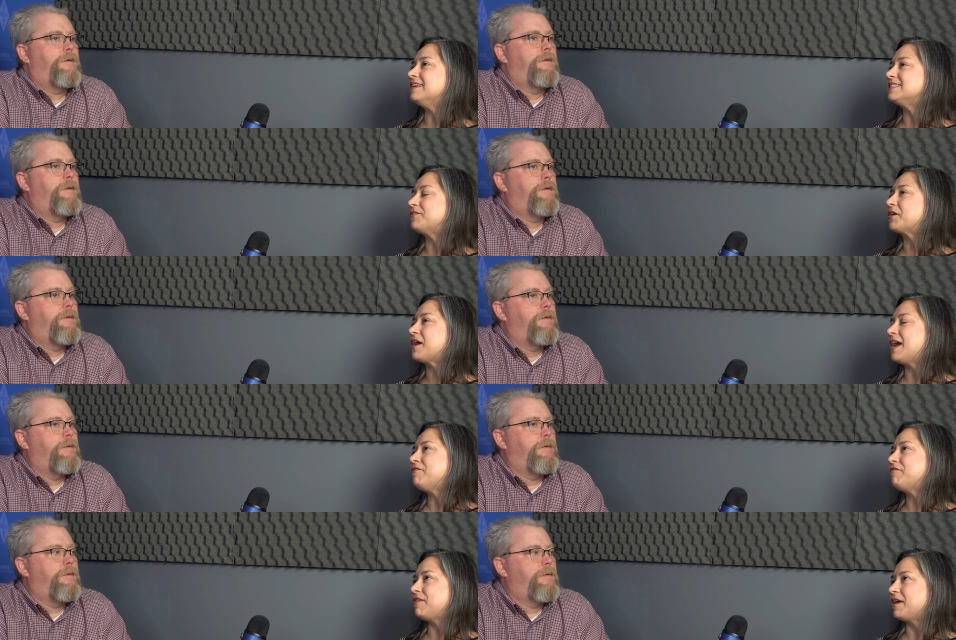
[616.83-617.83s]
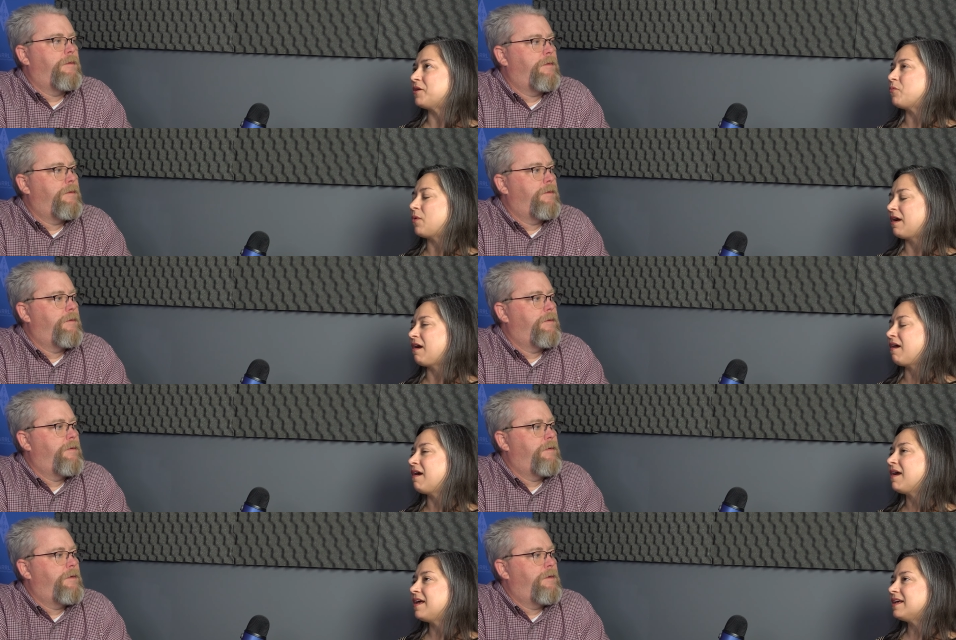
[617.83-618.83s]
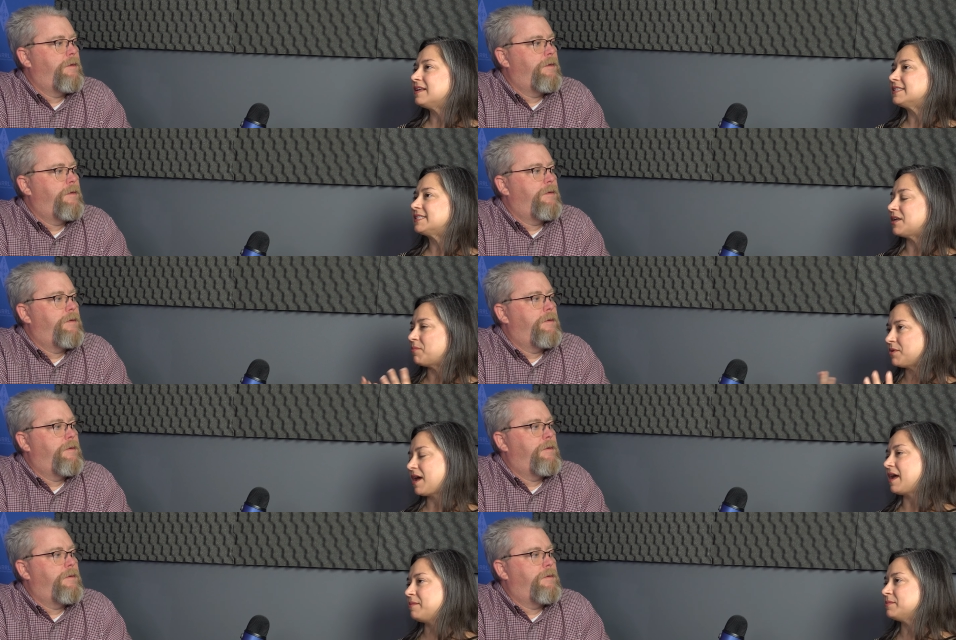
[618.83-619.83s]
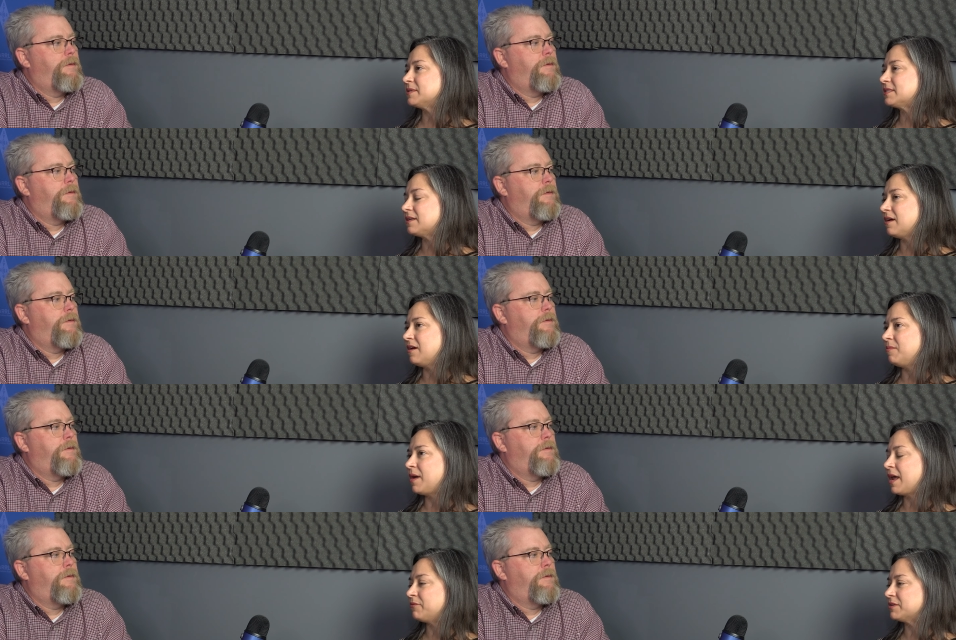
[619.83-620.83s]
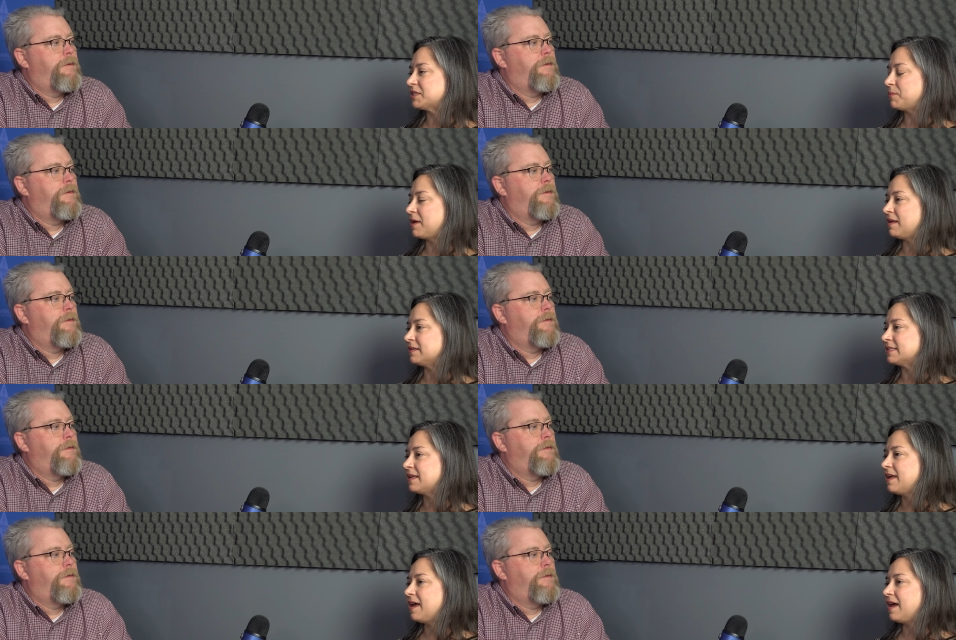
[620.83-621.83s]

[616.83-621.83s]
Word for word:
Speaker 1: Is it the kind of thing where sometimes on a response,